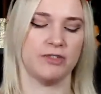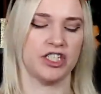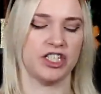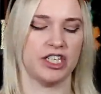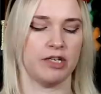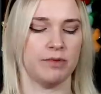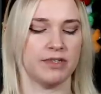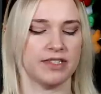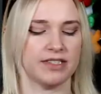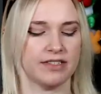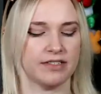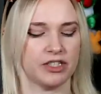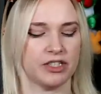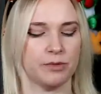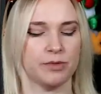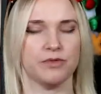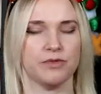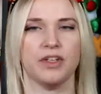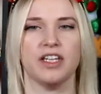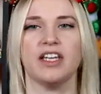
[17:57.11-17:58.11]
She was
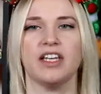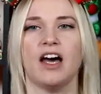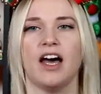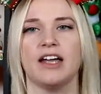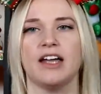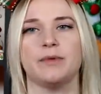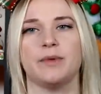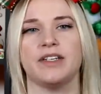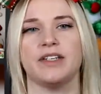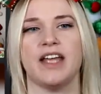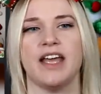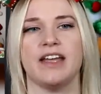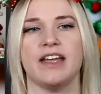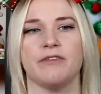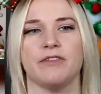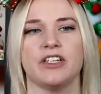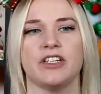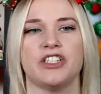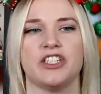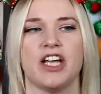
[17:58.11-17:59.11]
really kind one day
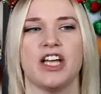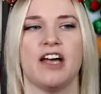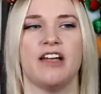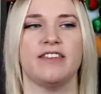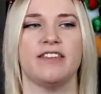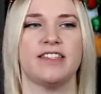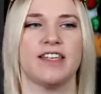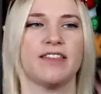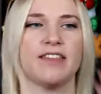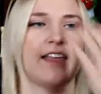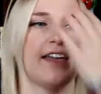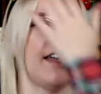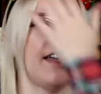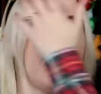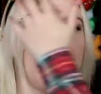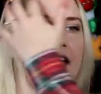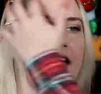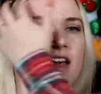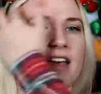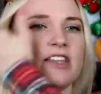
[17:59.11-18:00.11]
and reached out and said, like,
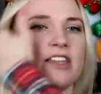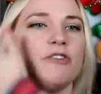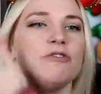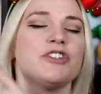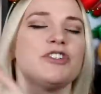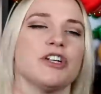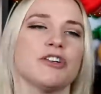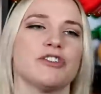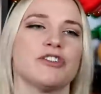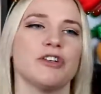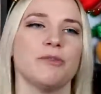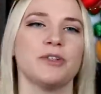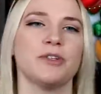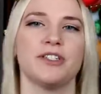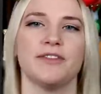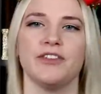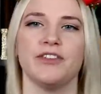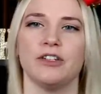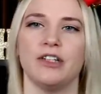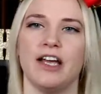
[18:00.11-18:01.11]
you share so
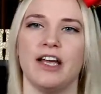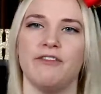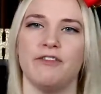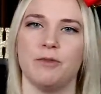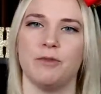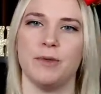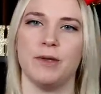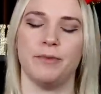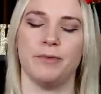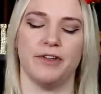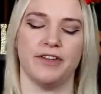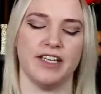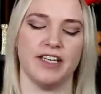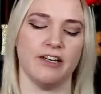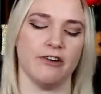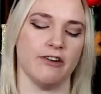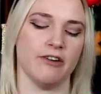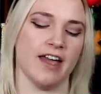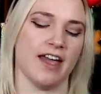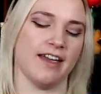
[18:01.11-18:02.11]
much of your life with people on the
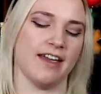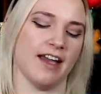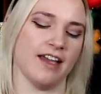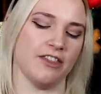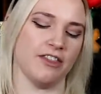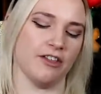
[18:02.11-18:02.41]
internet. I